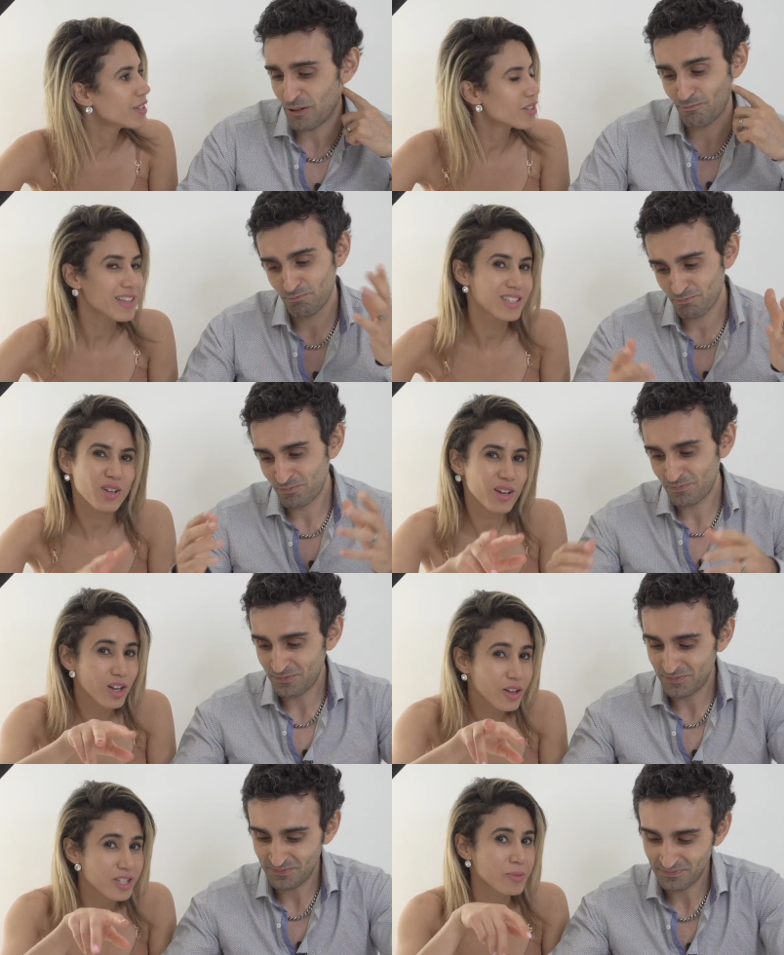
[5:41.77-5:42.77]
Speaker 1: So there's not a
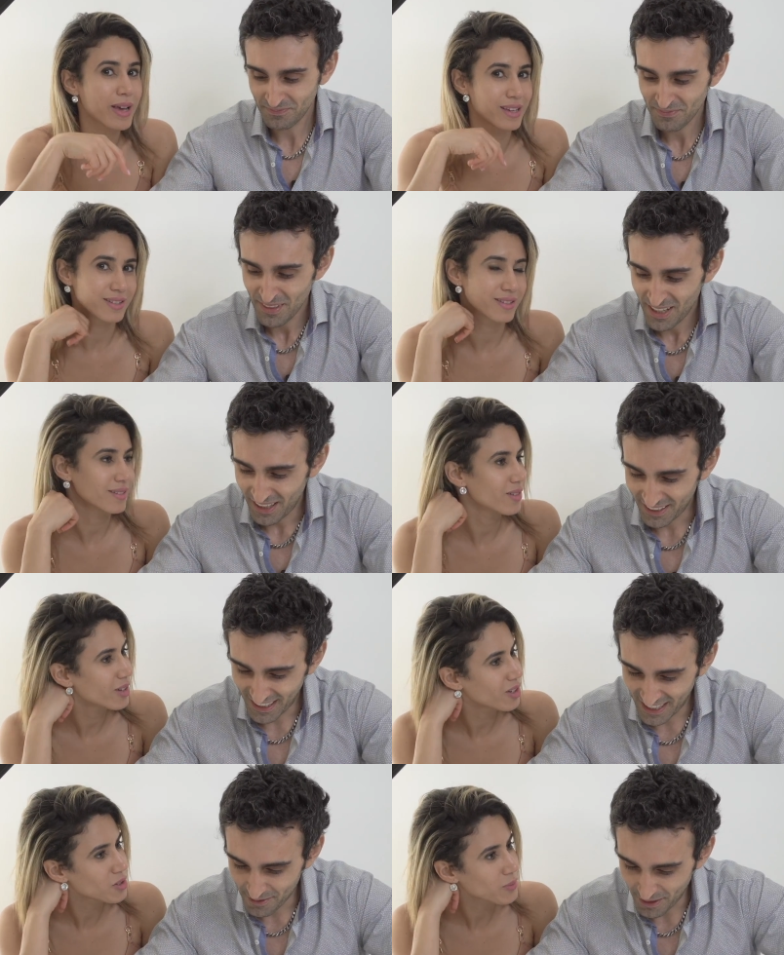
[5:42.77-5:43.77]
lot of space. Not
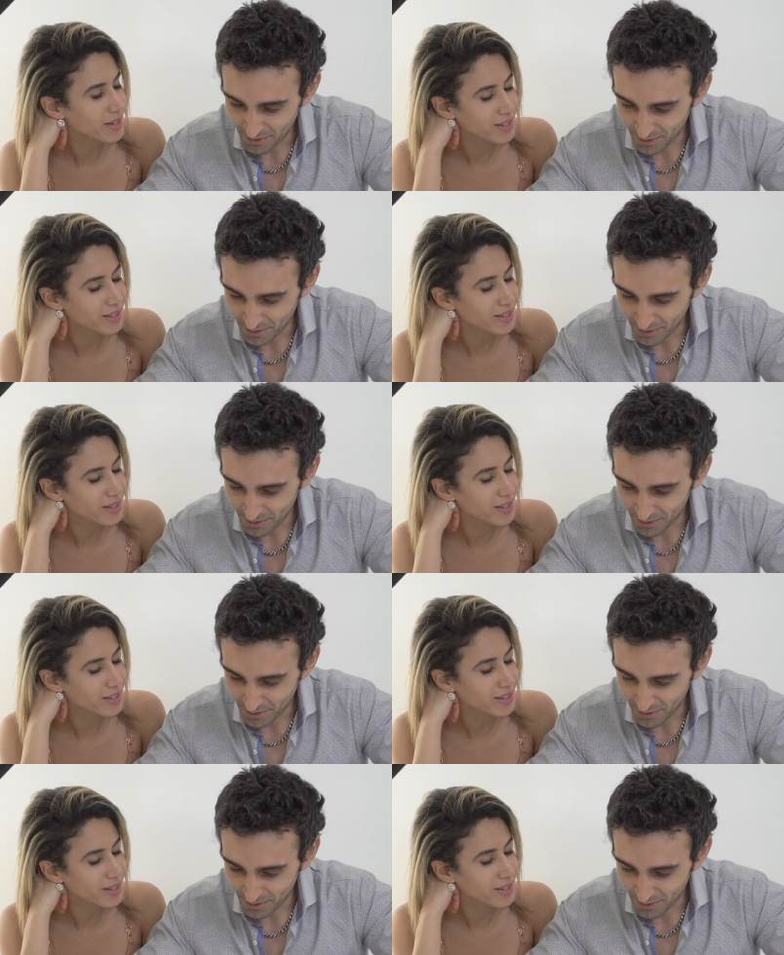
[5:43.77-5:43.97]
okay, anyway, space.